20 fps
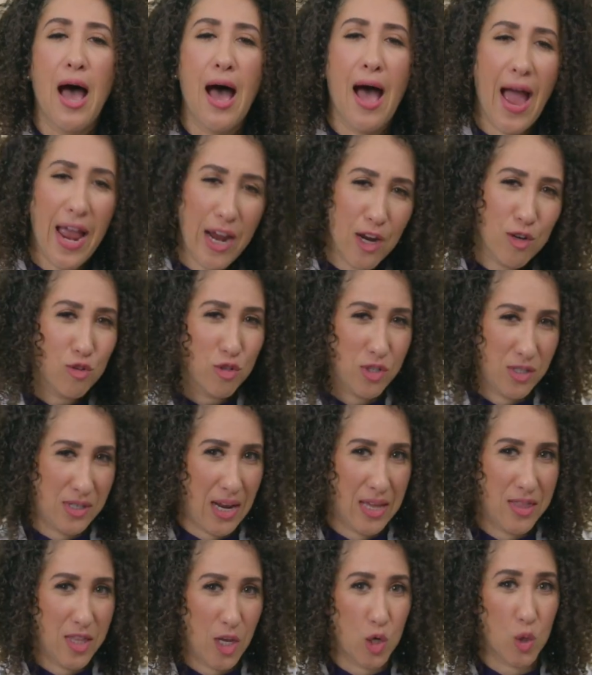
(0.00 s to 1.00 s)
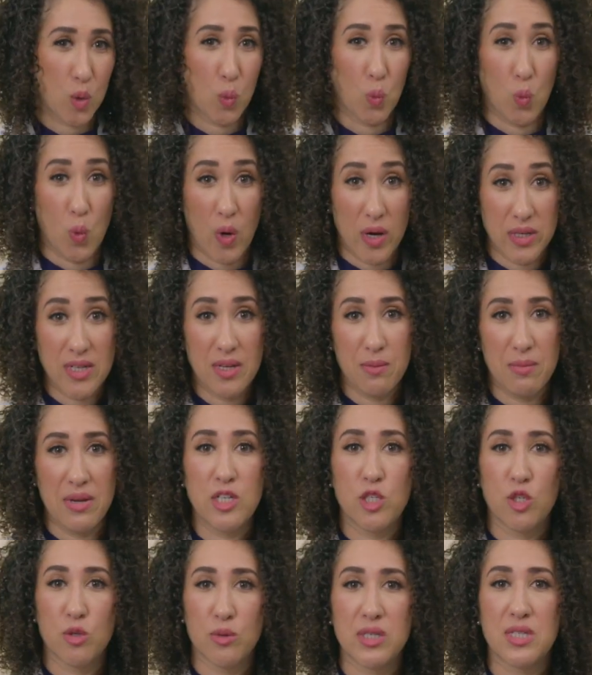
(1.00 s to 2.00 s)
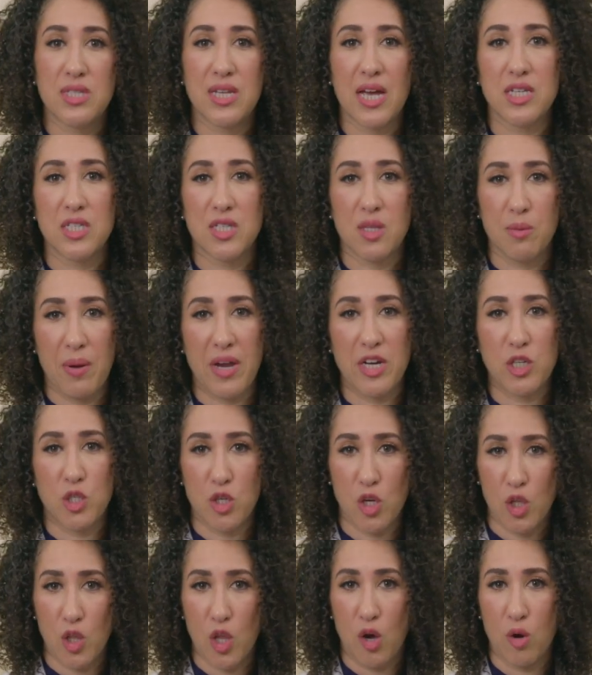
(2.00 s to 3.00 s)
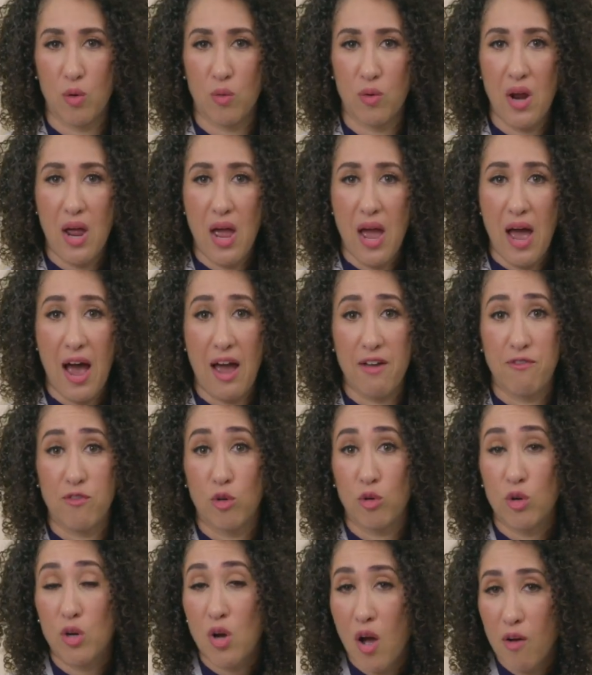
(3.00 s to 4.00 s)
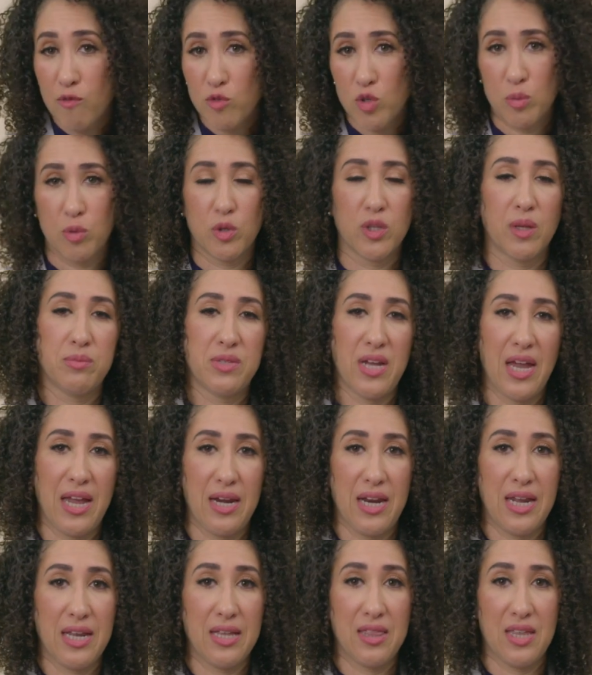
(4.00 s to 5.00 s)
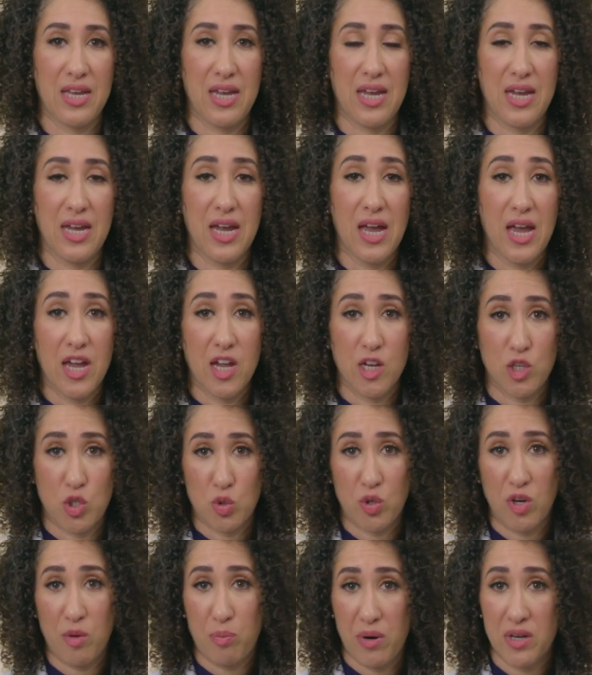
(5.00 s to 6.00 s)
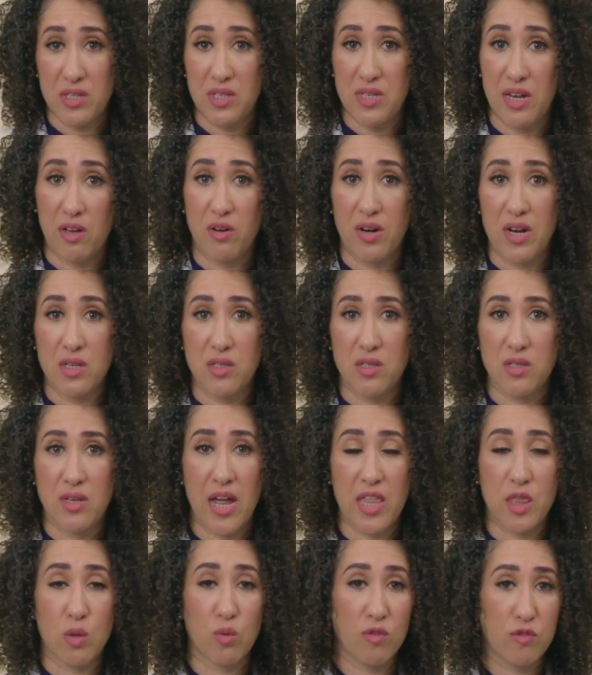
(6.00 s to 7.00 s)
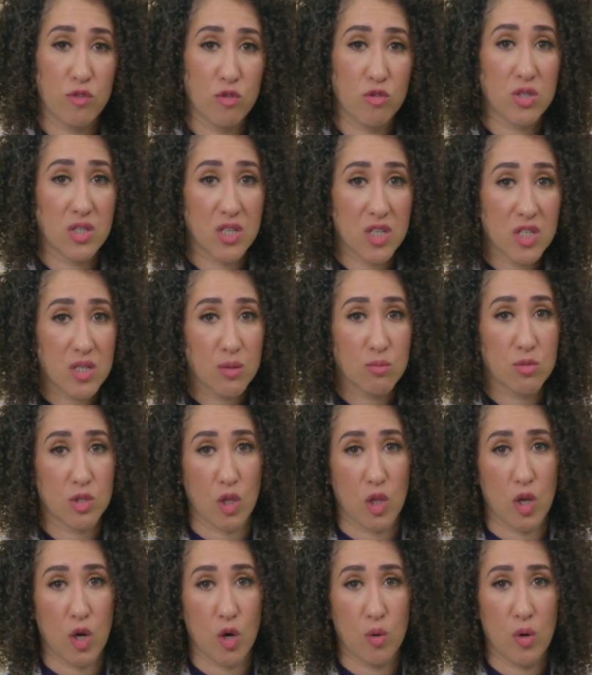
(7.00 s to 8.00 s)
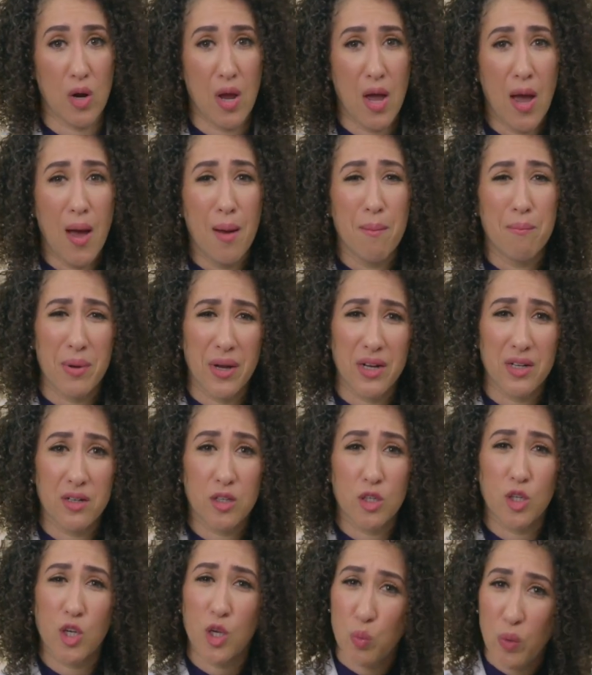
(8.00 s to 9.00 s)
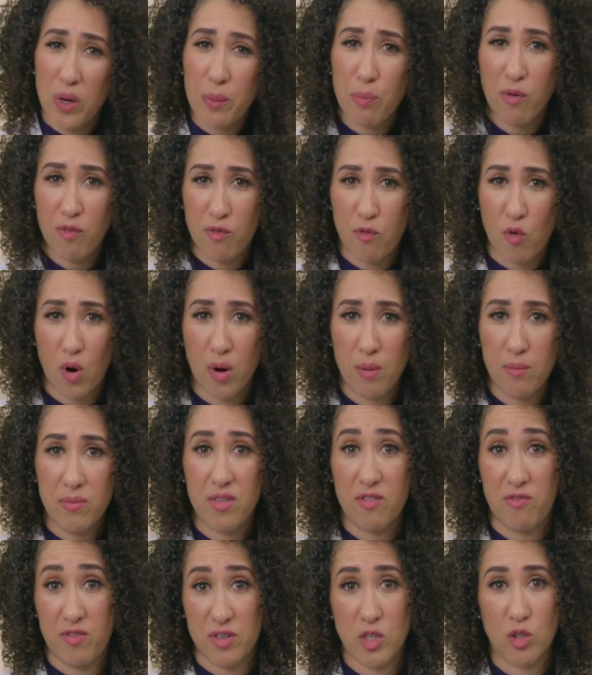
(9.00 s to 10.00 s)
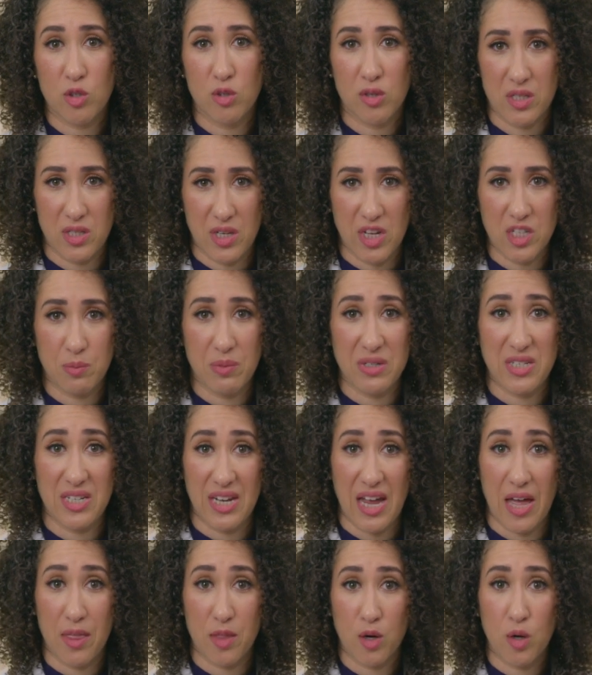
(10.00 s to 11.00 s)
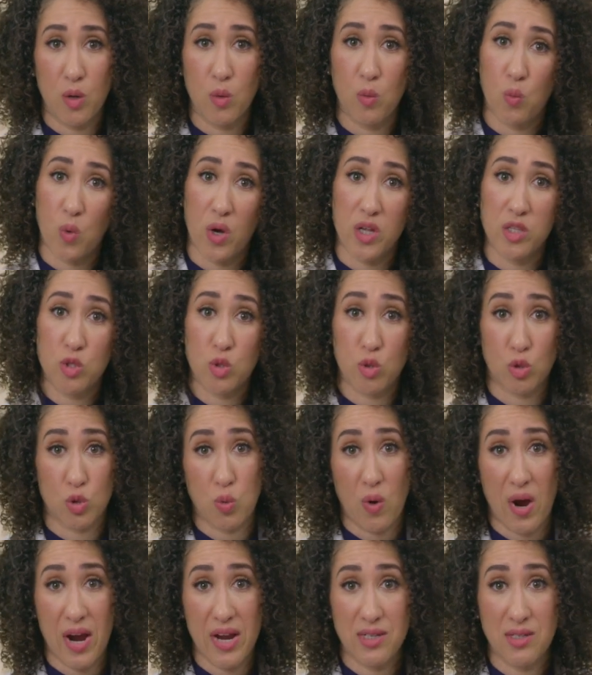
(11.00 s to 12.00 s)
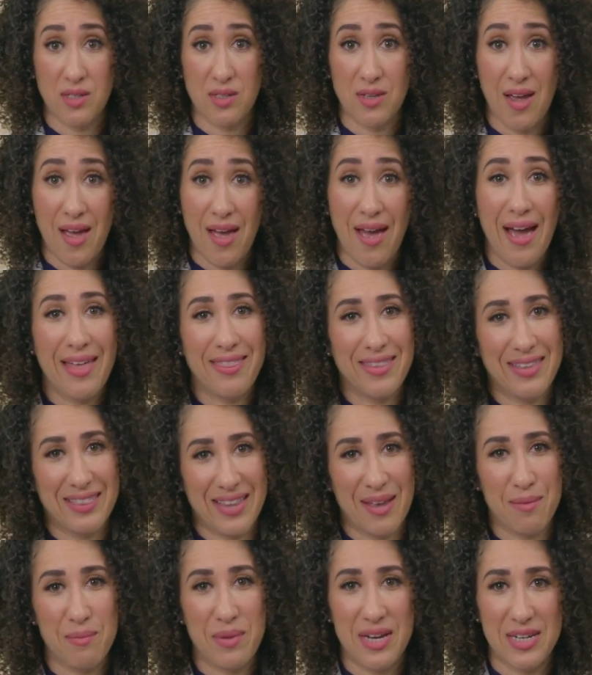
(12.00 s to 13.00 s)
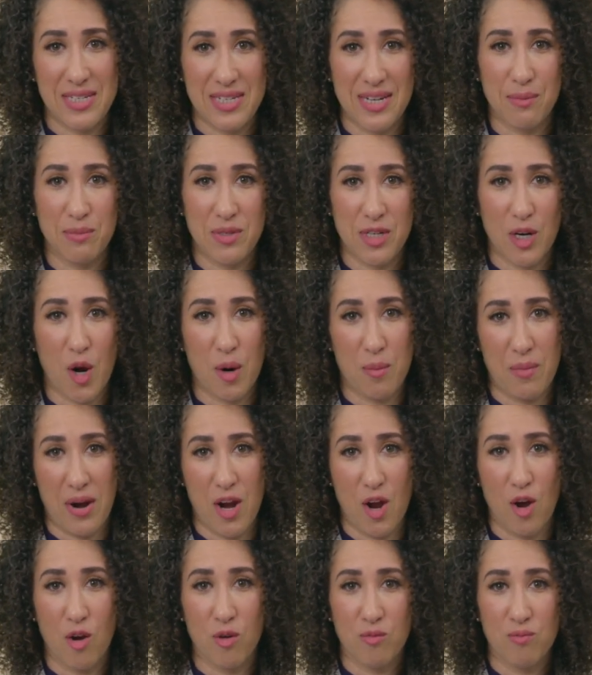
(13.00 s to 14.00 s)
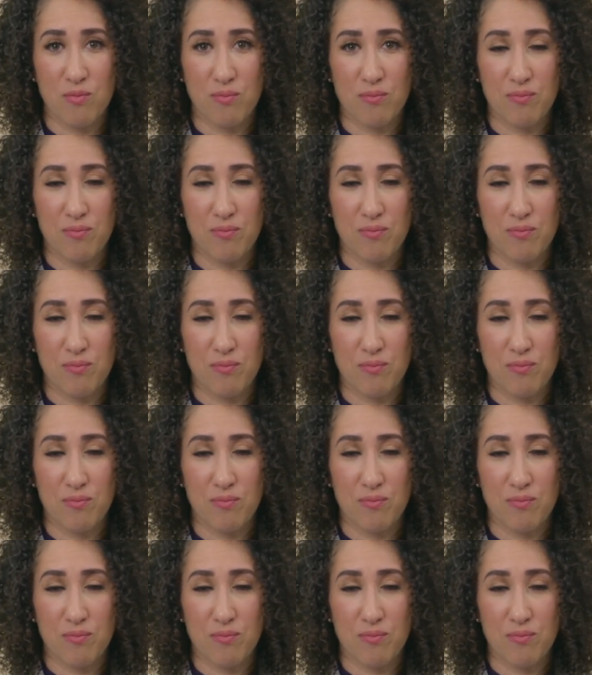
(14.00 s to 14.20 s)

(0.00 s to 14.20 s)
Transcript: I understand that you're wanting me to assess the patient alone. I feel comfortable obtaining the history of present illness and the review of systems alone, but could we perform the physical assessment together once or twice and then let me attempt it on my own?